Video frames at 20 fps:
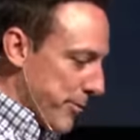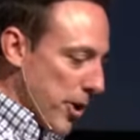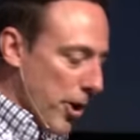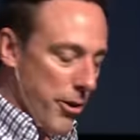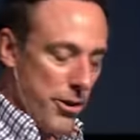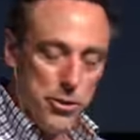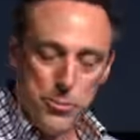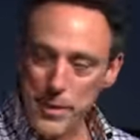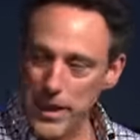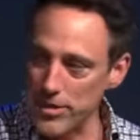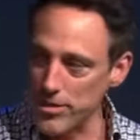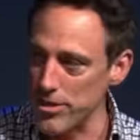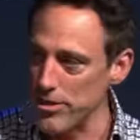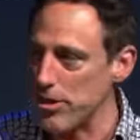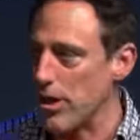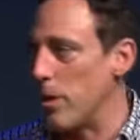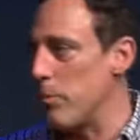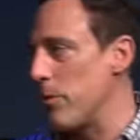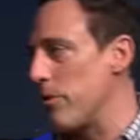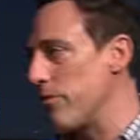Tony's message,
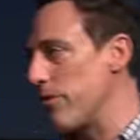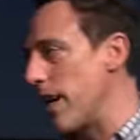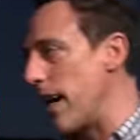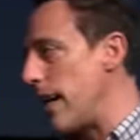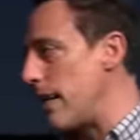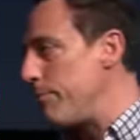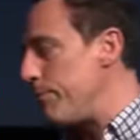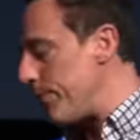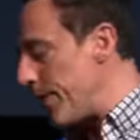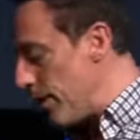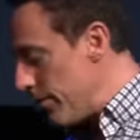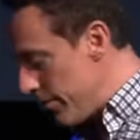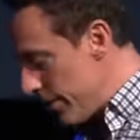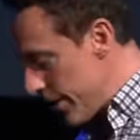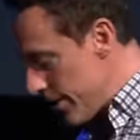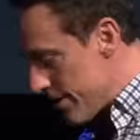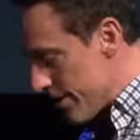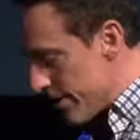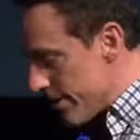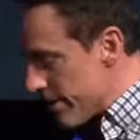Armor of God,
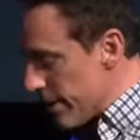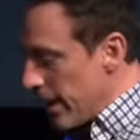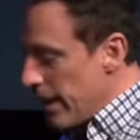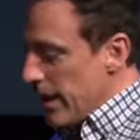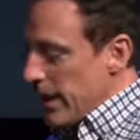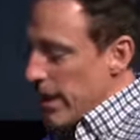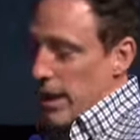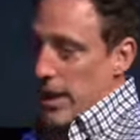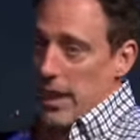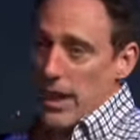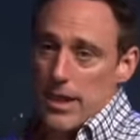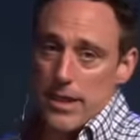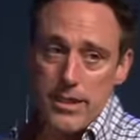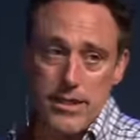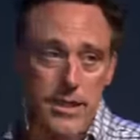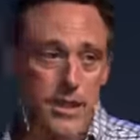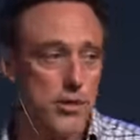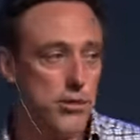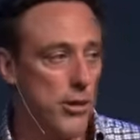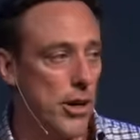Ephesians uh,
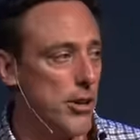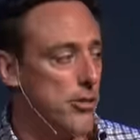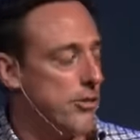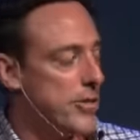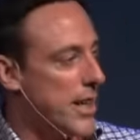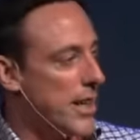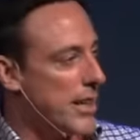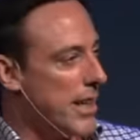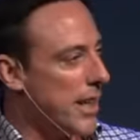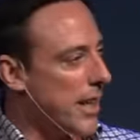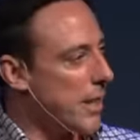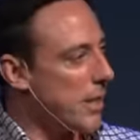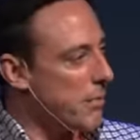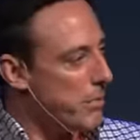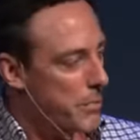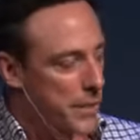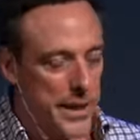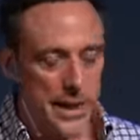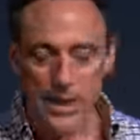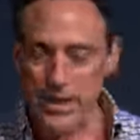six. So I'll try to kind of
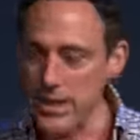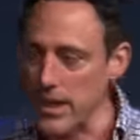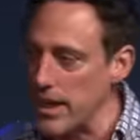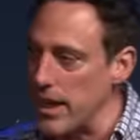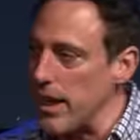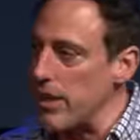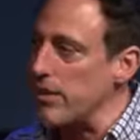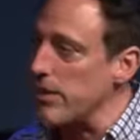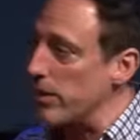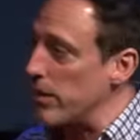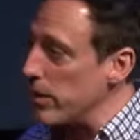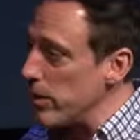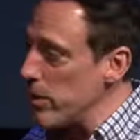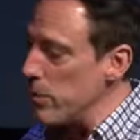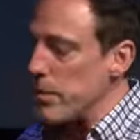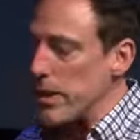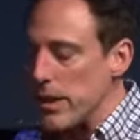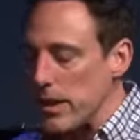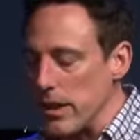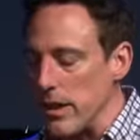bring it together a little
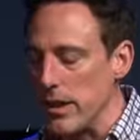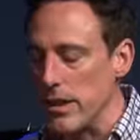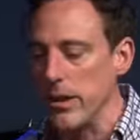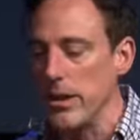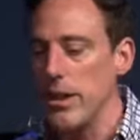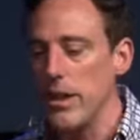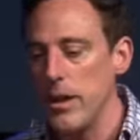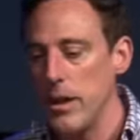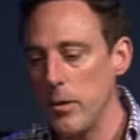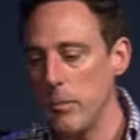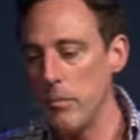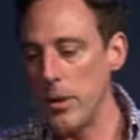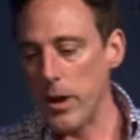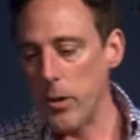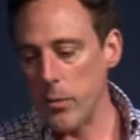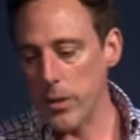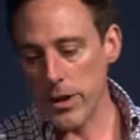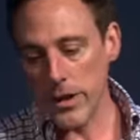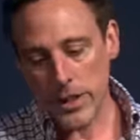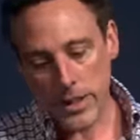bit here, but
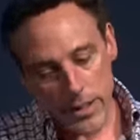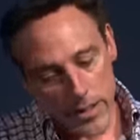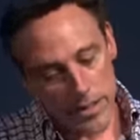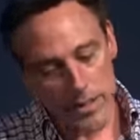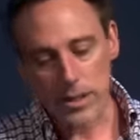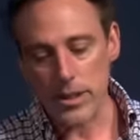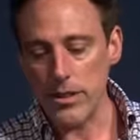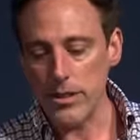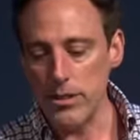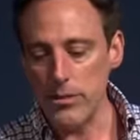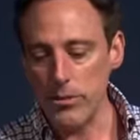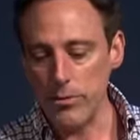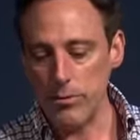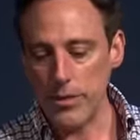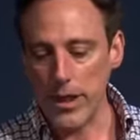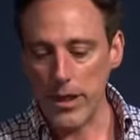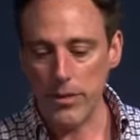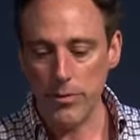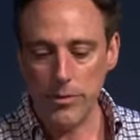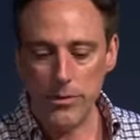we're going to continue
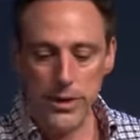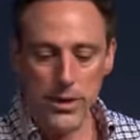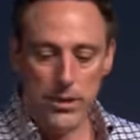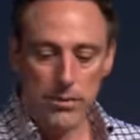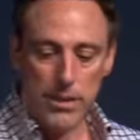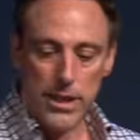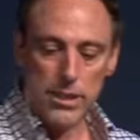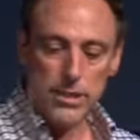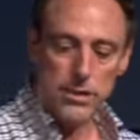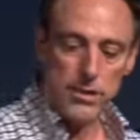faithfully in the rest